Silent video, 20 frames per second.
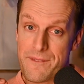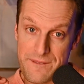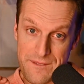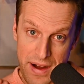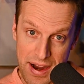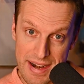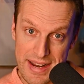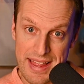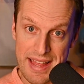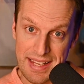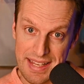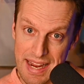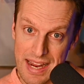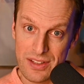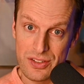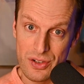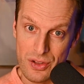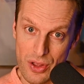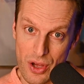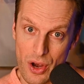Finding that
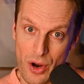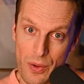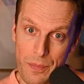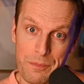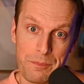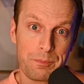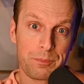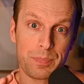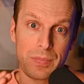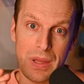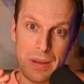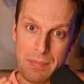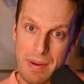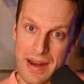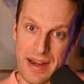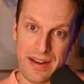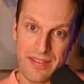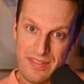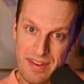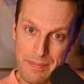cancer, though,
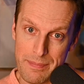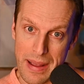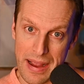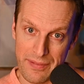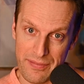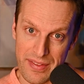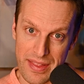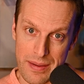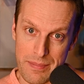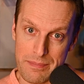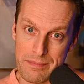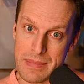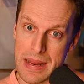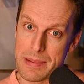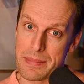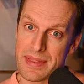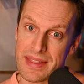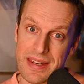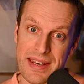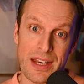might have an impact for them.
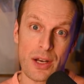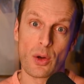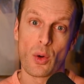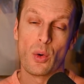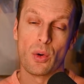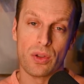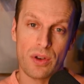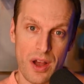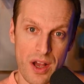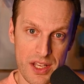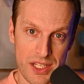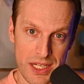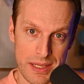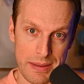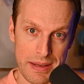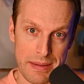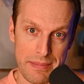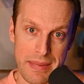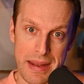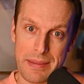Maybe they need a
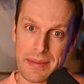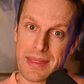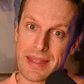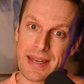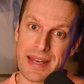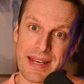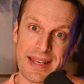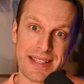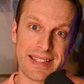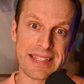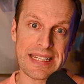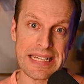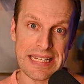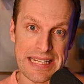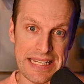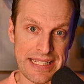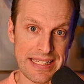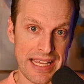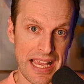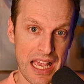colonoscopy. Maybe they need a
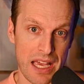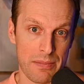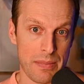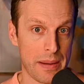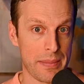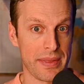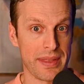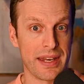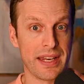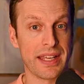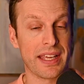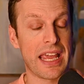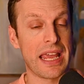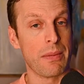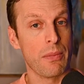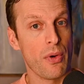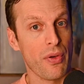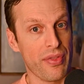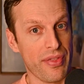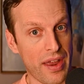CT scan. Maybe they need
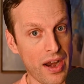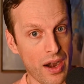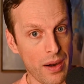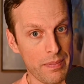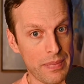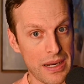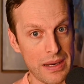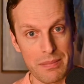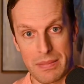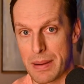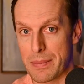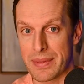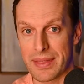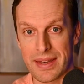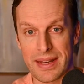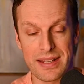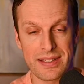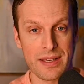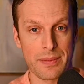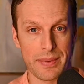chemotherapy. Maybe they
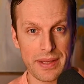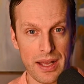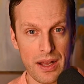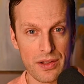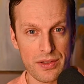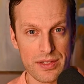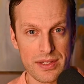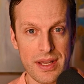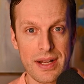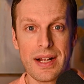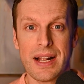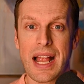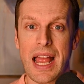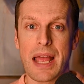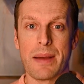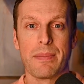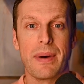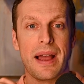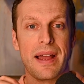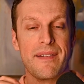need something else.
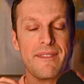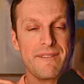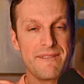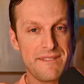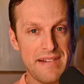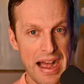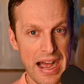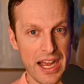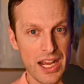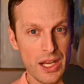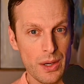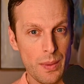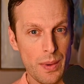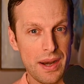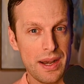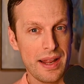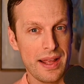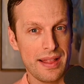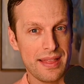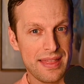And by
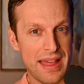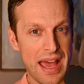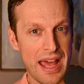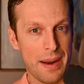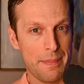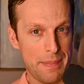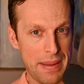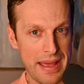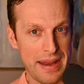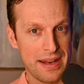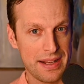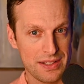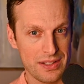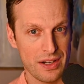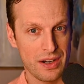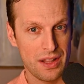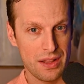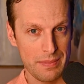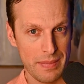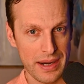evaluating that appendix
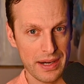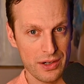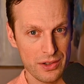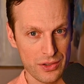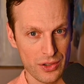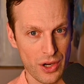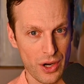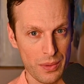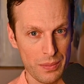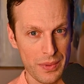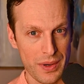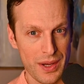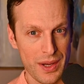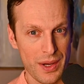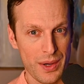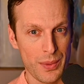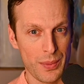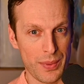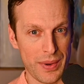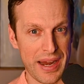under the microscope,
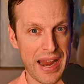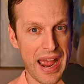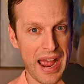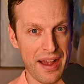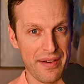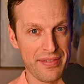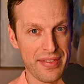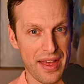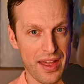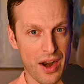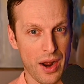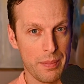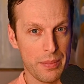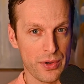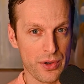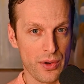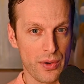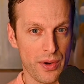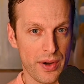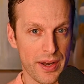we have that
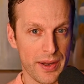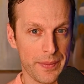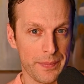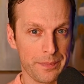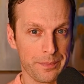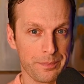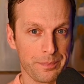opportunity